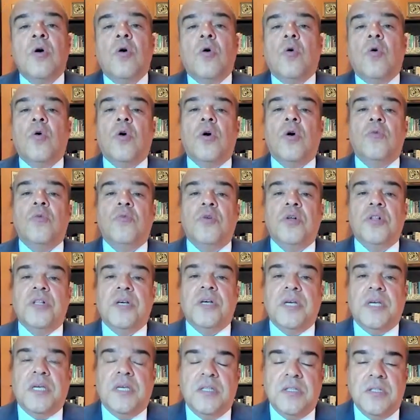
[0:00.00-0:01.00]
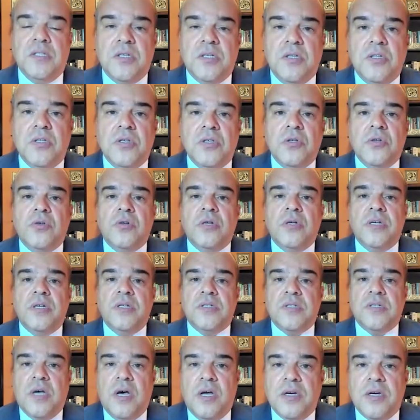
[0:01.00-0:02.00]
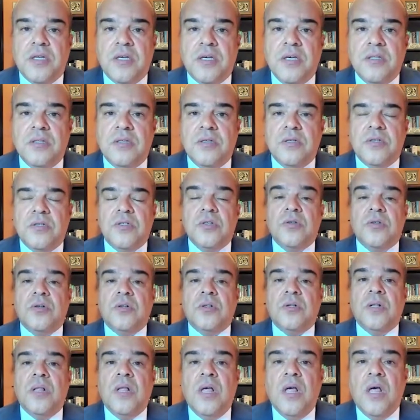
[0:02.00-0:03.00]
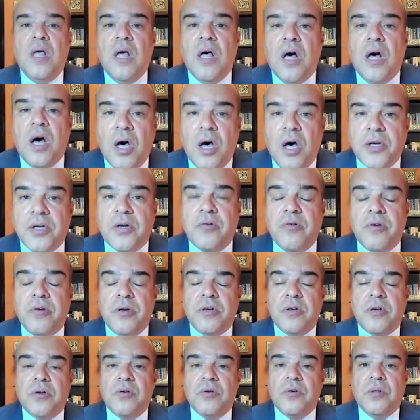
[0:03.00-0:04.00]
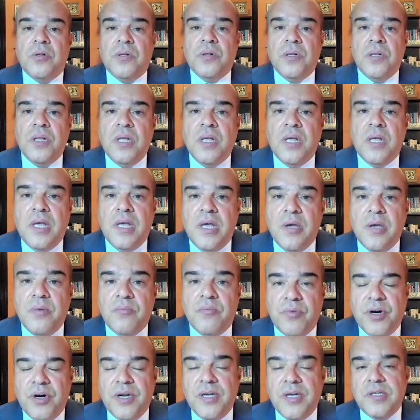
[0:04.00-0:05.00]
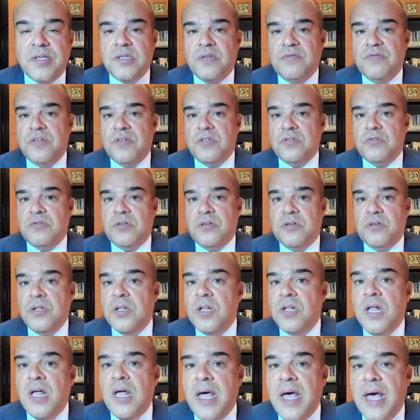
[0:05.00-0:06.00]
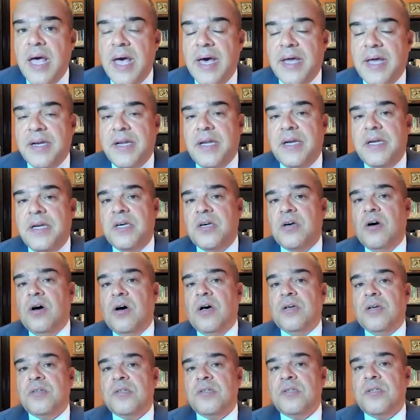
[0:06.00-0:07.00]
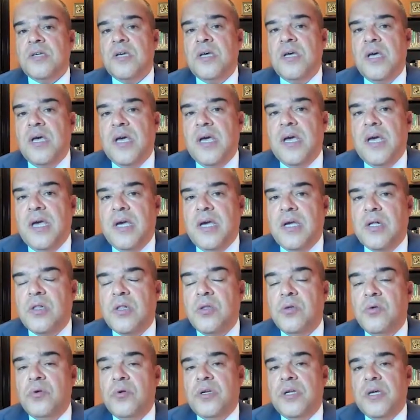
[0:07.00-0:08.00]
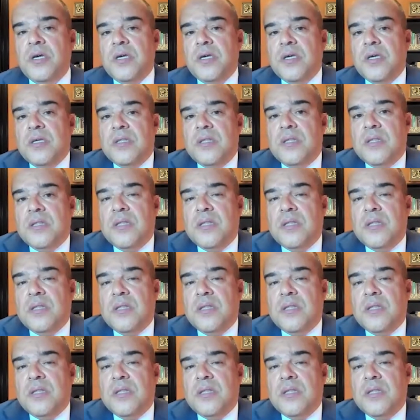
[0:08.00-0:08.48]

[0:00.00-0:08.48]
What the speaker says: Or will it continue its unconditional, uncritical embrace of Israel at any cost, including